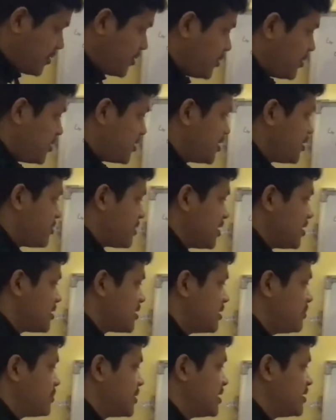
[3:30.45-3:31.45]
or you can
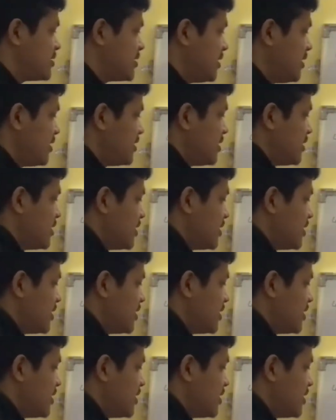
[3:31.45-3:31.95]
simply say